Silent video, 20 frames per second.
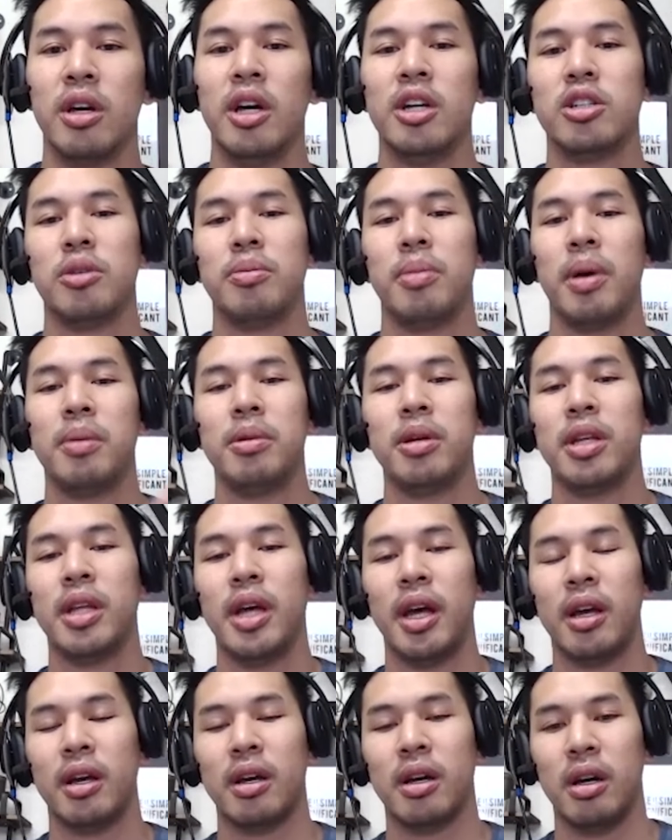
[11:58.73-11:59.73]
so maybe
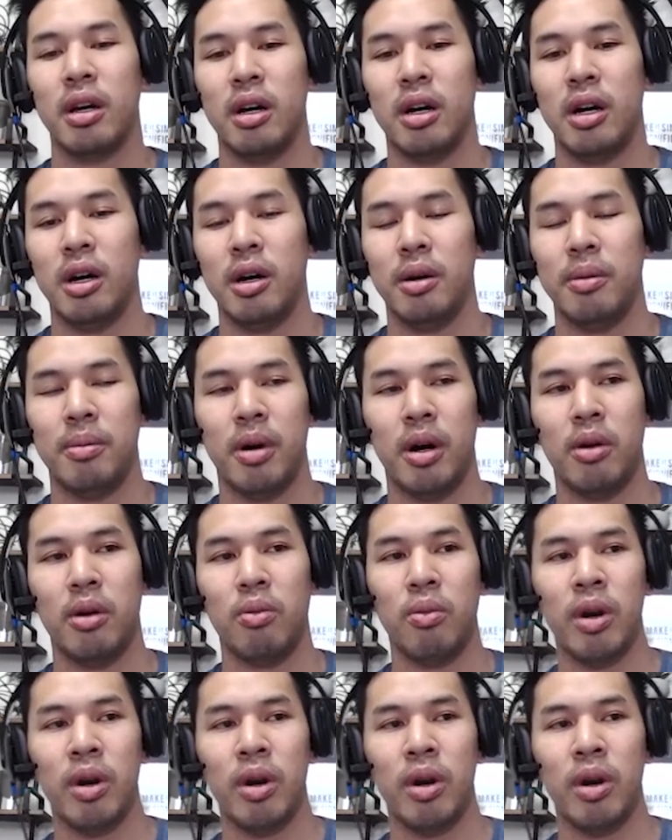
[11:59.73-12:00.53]
like uh, on one